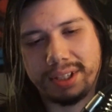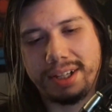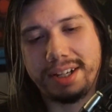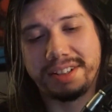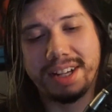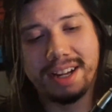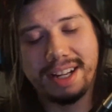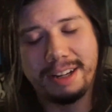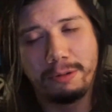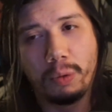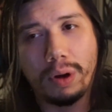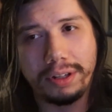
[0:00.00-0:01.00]
It's not a
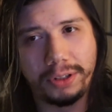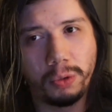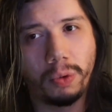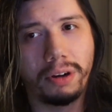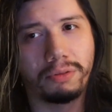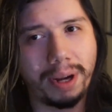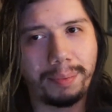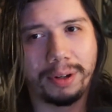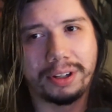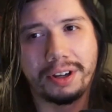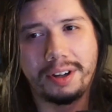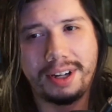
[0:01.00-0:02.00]
1-to-1
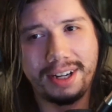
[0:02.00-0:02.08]
replica.